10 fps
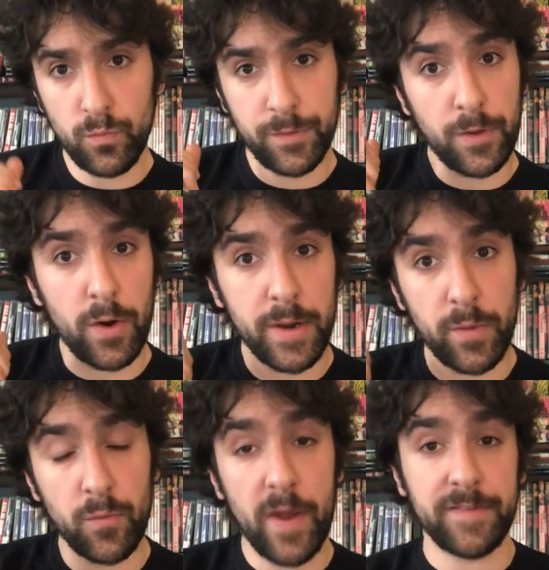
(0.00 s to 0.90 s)
starting
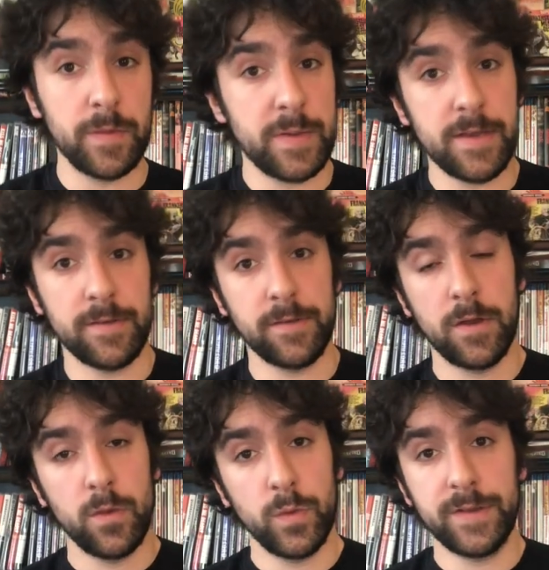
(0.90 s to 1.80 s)
with Rest in Pieces,
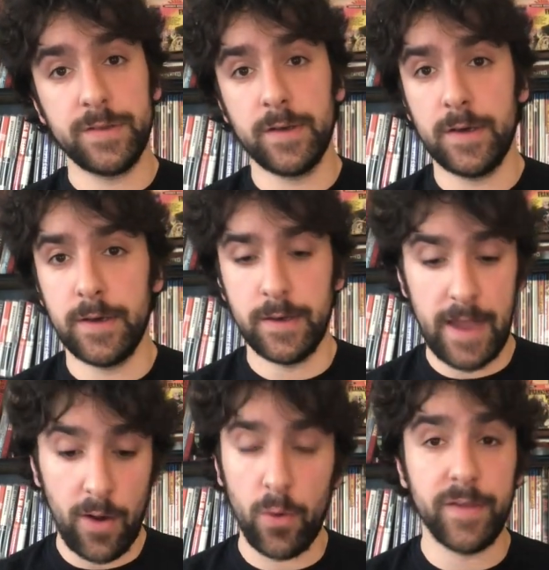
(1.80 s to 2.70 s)
which is,
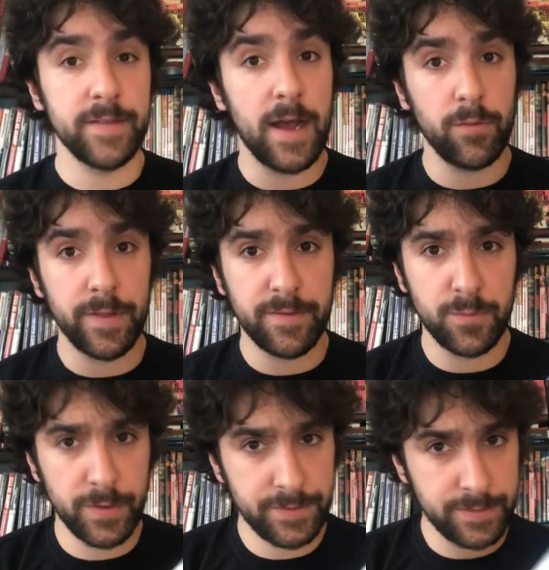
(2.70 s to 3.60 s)
Arrow has not
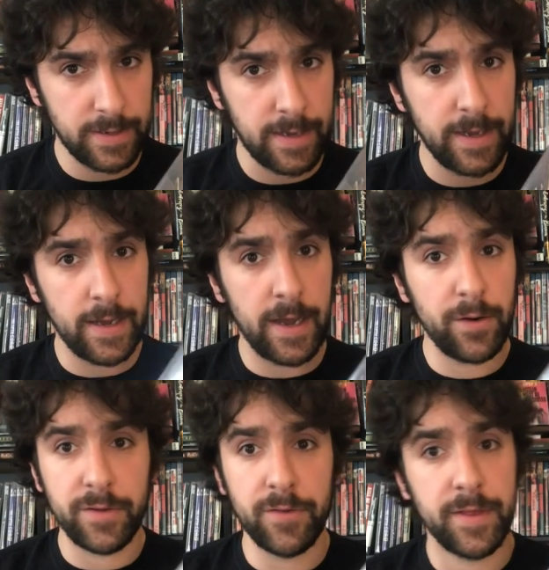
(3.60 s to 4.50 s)
released, which I
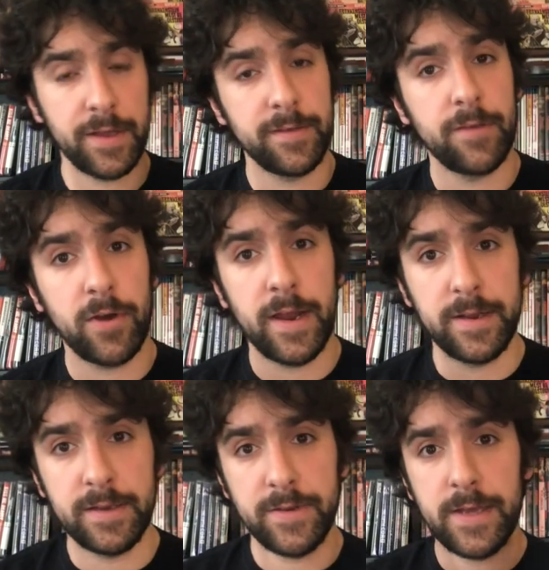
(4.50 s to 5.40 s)
don't even think has ever had
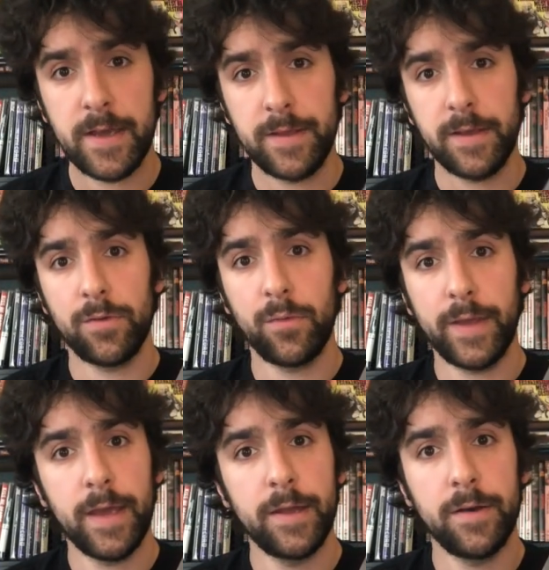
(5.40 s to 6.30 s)
a DVD. I think has only
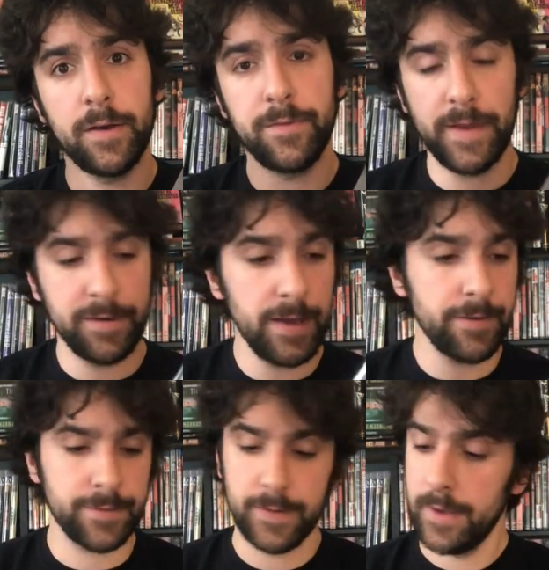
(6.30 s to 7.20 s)
had a
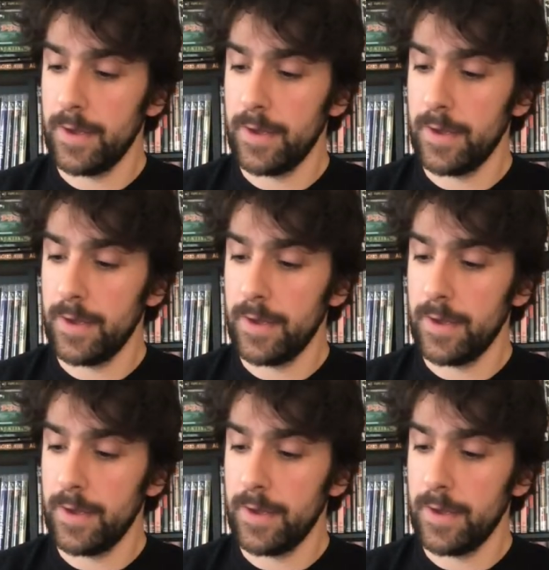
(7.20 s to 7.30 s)
VHS.